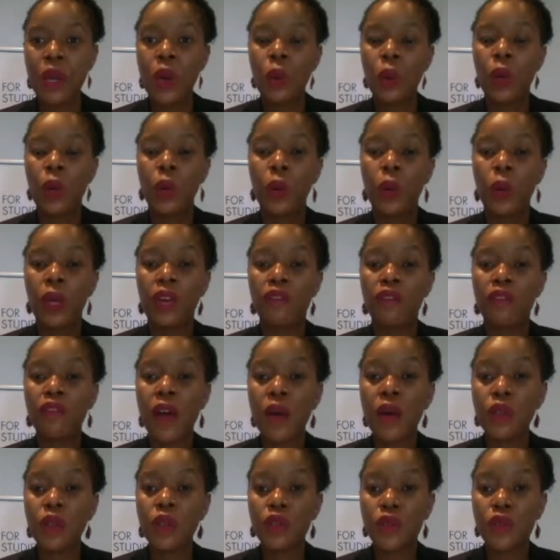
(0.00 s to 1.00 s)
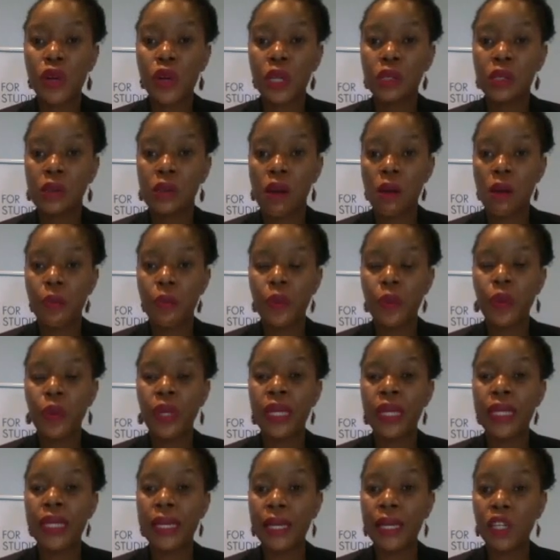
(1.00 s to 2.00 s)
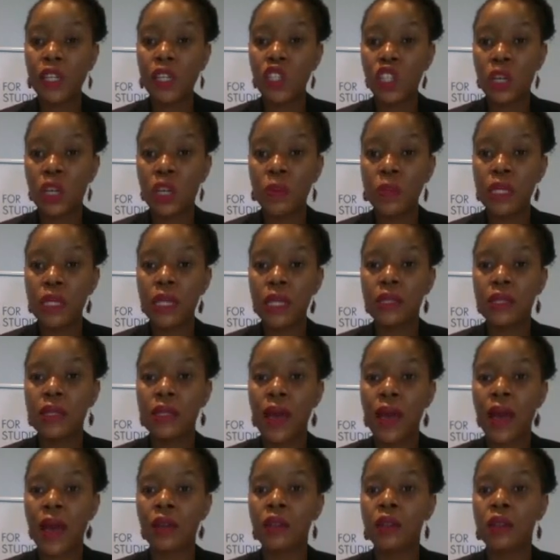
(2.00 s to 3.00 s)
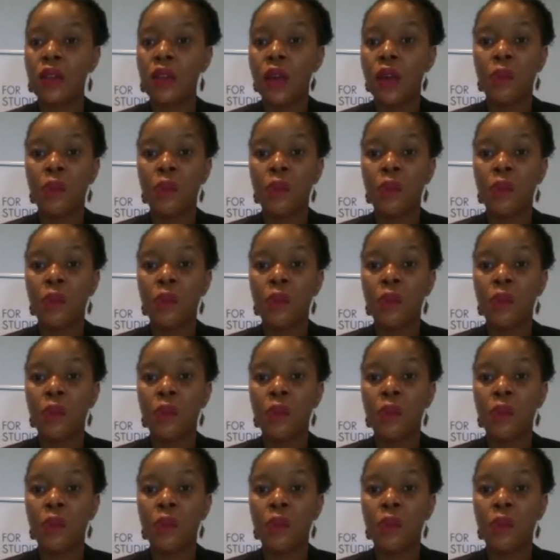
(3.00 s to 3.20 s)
What we have found, for example, in Egypt is that